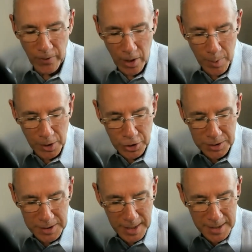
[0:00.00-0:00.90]
much
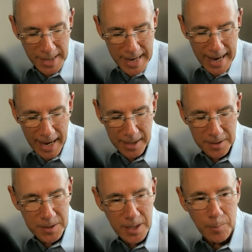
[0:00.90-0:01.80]
indeed. And
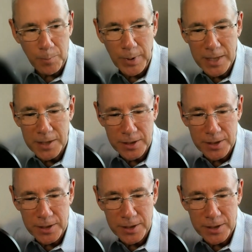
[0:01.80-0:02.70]
please
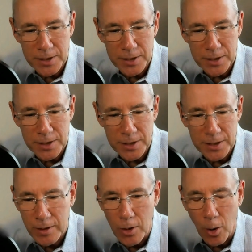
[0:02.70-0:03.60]
do like,
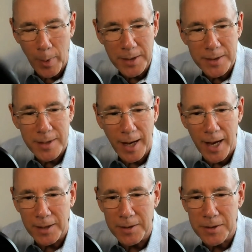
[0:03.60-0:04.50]
comment,
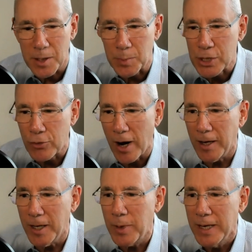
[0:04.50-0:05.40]
and
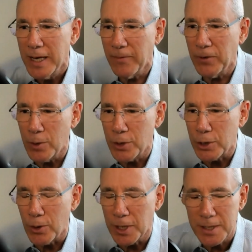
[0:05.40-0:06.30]
subscribe if you
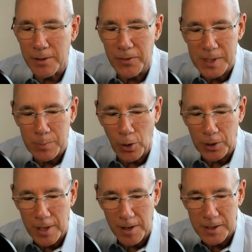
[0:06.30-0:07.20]
enjoyed this
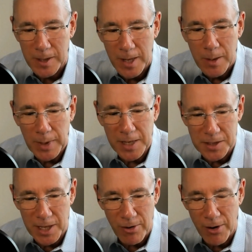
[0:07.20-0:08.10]
podcast, because
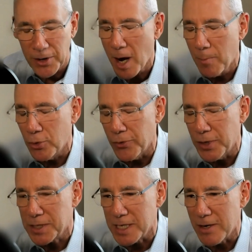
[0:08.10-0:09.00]
there are a number in the
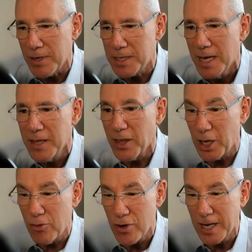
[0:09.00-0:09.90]
series that you
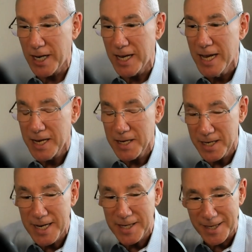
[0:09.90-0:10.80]
really
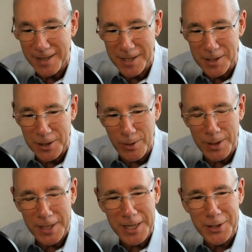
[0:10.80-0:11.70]
need to listen to,
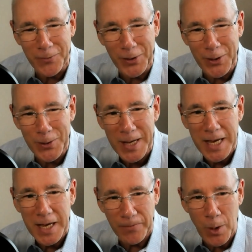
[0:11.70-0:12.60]
need to view
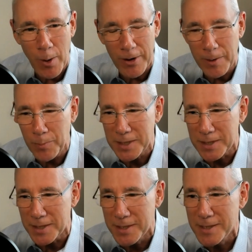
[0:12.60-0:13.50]
if you are in
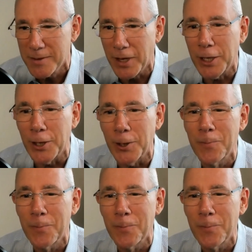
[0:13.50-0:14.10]
business. Thank you.